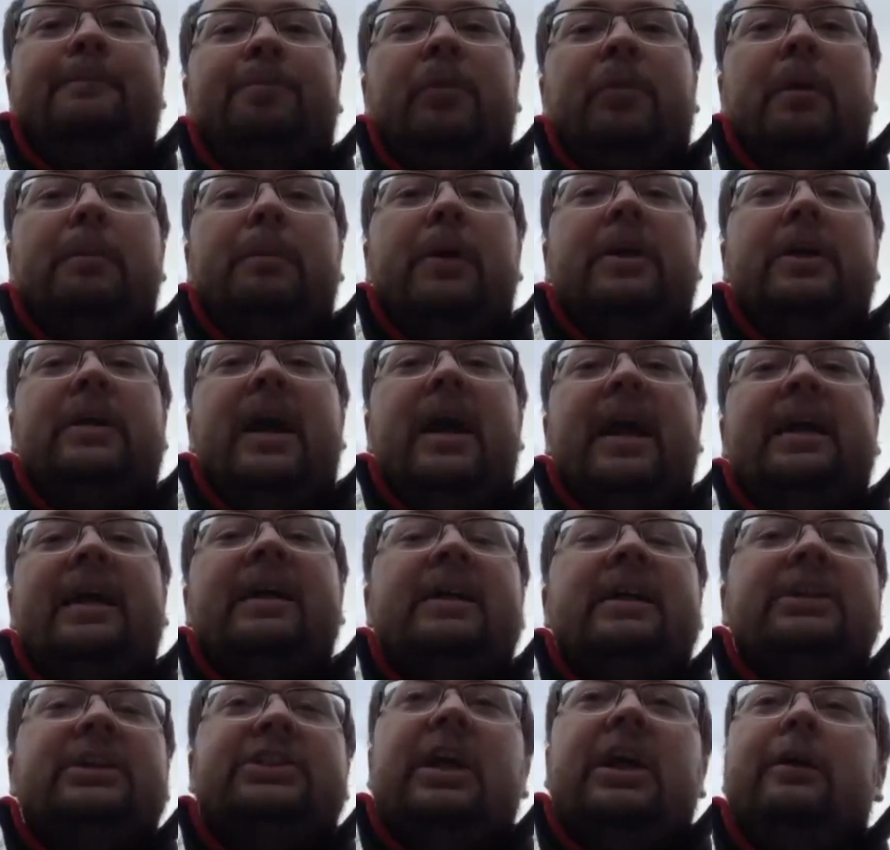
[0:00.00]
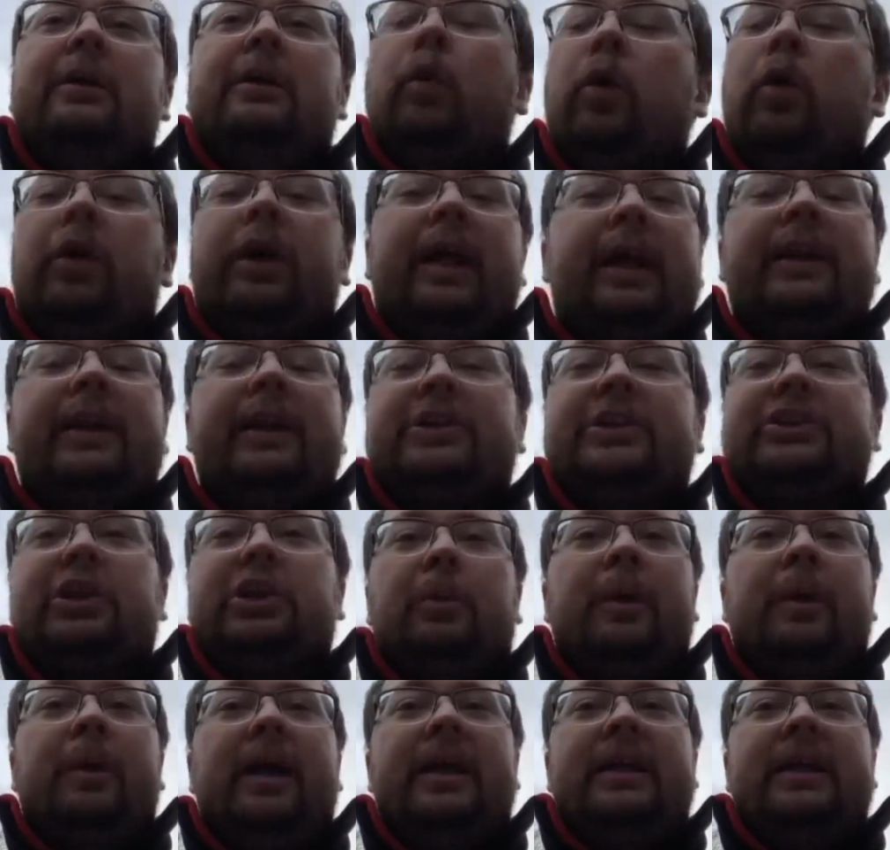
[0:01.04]
per day. So walking in the
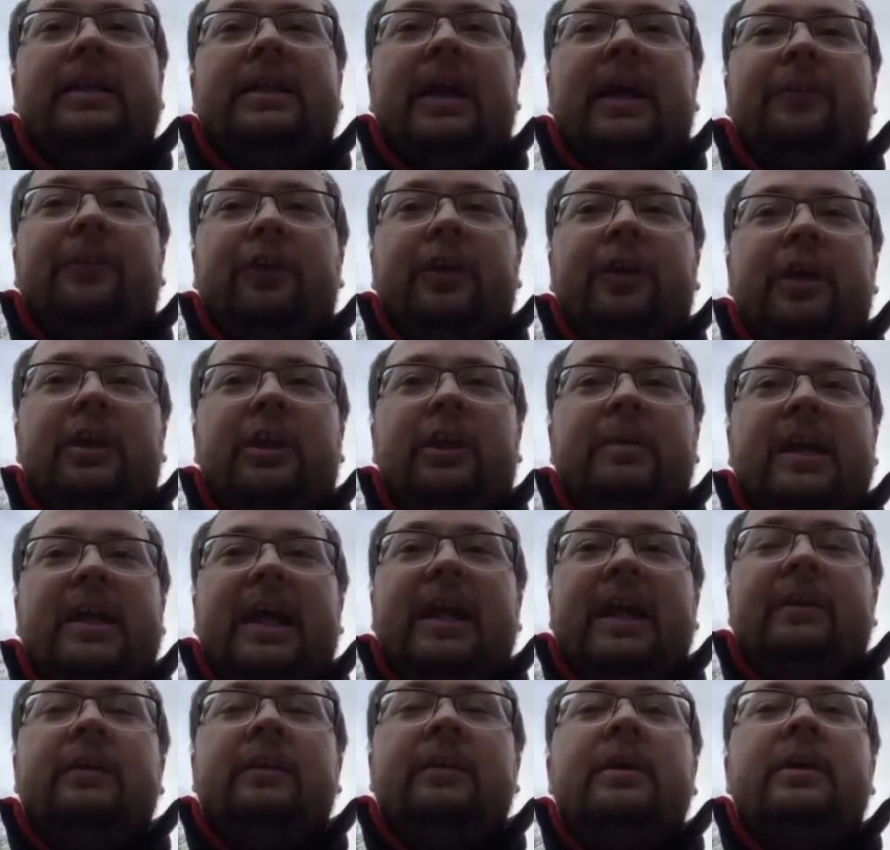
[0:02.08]
summer, you're definitely going to be getting